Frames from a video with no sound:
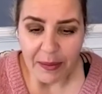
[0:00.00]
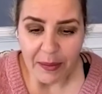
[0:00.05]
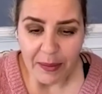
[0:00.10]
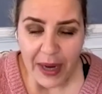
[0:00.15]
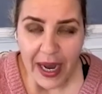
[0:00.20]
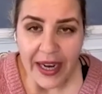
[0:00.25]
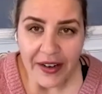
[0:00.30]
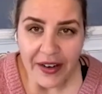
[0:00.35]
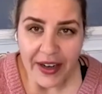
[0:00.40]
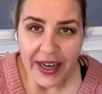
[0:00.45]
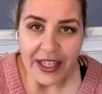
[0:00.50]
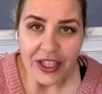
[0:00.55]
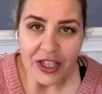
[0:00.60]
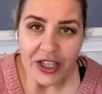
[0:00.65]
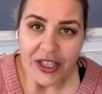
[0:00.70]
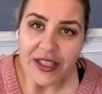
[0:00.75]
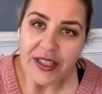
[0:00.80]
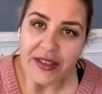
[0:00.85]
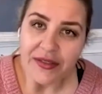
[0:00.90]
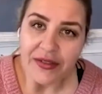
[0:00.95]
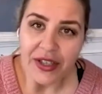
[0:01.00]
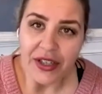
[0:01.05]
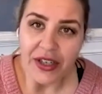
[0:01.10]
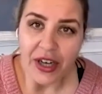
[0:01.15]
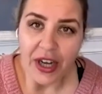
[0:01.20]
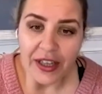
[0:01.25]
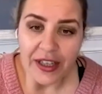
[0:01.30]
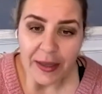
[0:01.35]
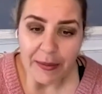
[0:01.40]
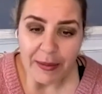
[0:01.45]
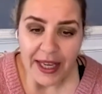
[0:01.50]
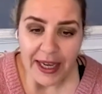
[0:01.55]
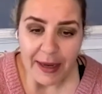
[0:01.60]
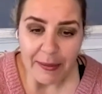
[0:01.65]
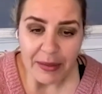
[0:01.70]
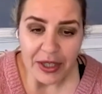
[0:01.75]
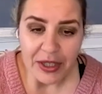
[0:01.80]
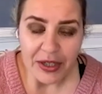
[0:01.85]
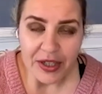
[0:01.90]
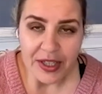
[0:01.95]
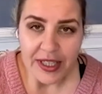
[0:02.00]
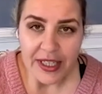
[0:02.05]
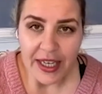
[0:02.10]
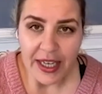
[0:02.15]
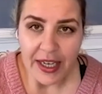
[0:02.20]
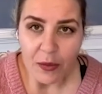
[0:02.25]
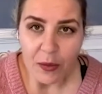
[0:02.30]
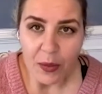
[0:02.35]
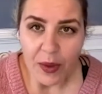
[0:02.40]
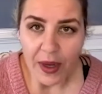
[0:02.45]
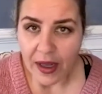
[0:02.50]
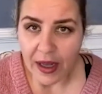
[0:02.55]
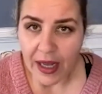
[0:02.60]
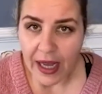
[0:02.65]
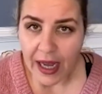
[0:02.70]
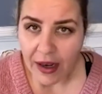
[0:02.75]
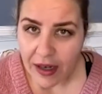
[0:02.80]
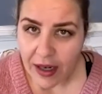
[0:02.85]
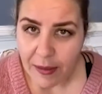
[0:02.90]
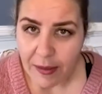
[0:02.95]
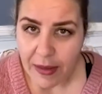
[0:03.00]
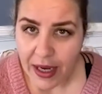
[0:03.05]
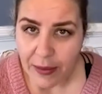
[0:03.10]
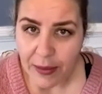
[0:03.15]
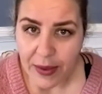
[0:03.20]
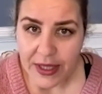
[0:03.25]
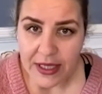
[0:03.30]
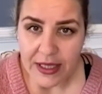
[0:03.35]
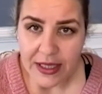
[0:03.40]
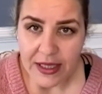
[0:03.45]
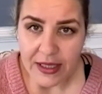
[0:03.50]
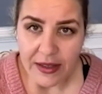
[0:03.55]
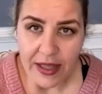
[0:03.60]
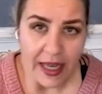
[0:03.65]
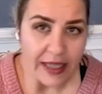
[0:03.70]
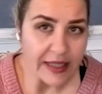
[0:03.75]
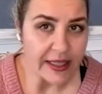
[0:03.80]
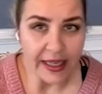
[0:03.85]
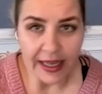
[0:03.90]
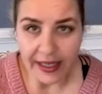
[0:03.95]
buyer agent, if you're calling me up and you're saying, well, how come I wasn't selected?